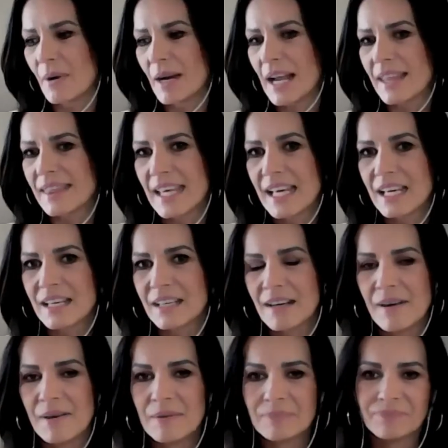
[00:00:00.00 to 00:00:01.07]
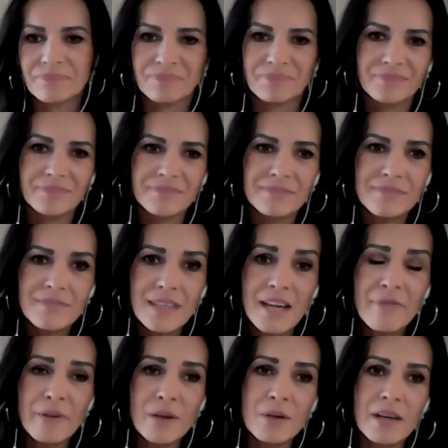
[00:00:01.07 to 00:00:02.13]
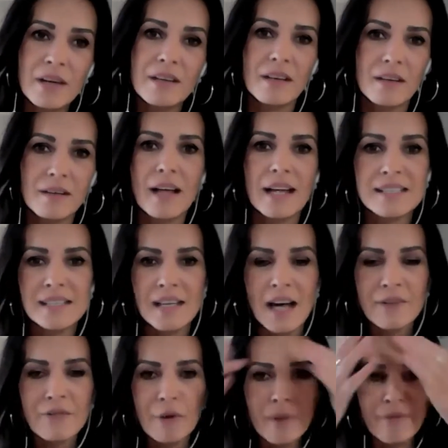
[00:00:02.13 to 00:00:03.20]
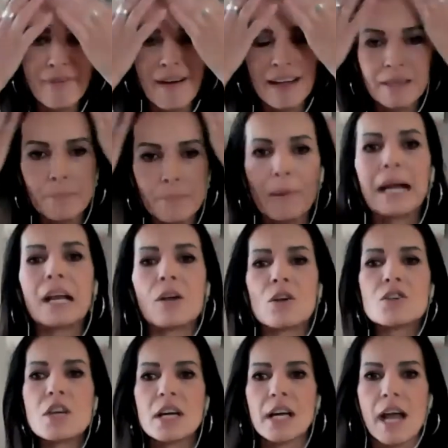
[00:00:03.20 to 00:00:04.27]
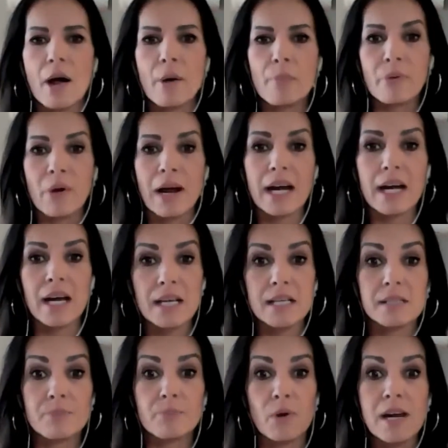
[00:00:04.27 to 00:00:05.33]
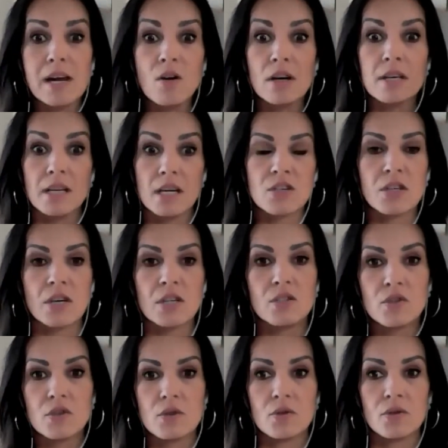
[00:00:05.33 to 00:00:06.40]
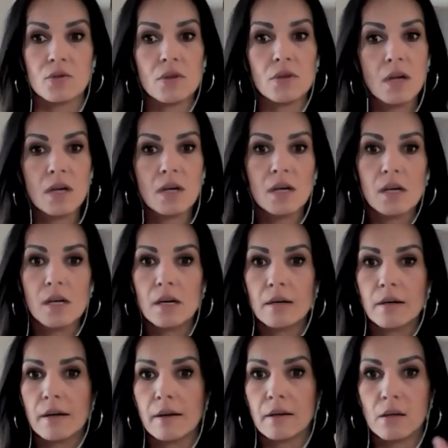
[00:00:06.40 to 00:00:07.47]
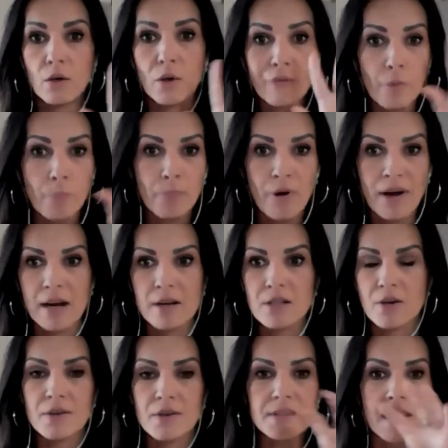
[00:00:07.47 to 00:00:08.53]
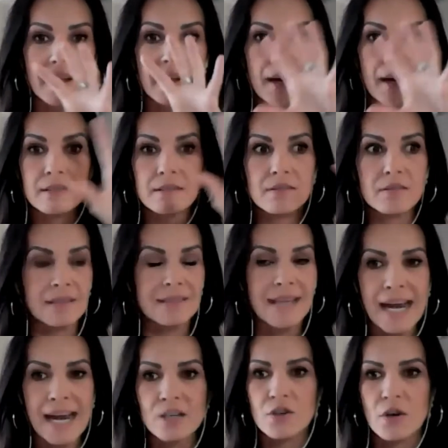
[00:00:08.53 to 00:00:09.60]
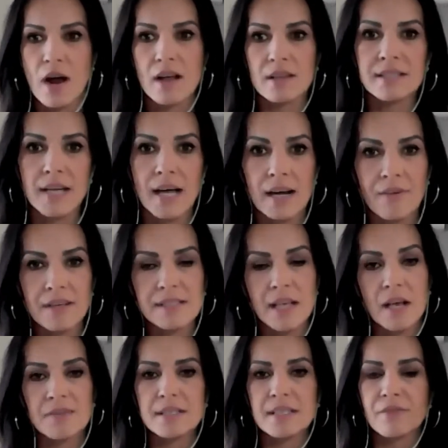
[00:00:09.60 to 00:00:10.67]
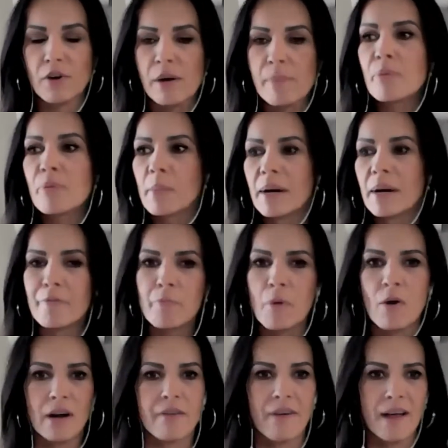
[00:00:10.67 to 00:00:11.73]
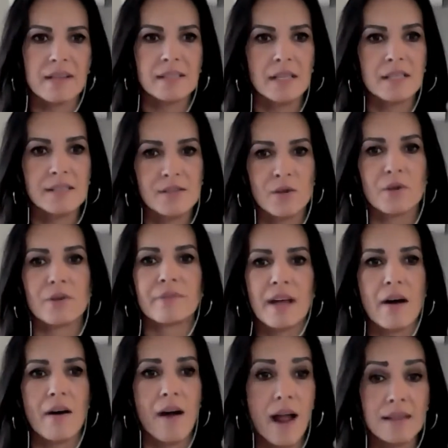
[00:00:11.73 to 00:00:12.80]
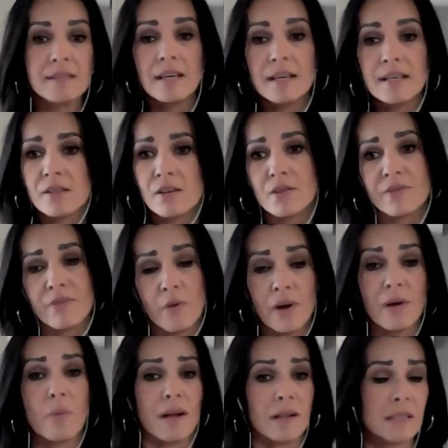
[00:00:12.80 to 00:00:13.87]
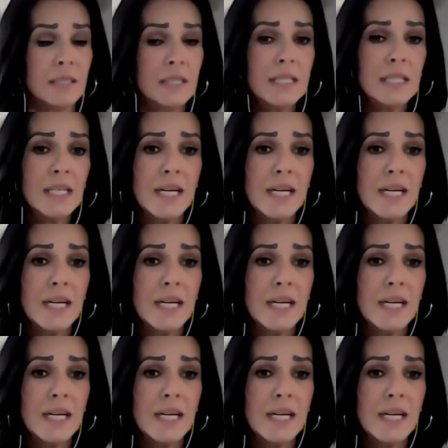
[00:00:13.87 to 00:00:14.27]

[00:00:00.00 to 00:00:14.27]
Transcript: know what, I think if you, aside from the fact that biologically our brain is preconditioned to look for predators and danger outside of ourselves, it's a very primitive part of us that served our ancestors very well,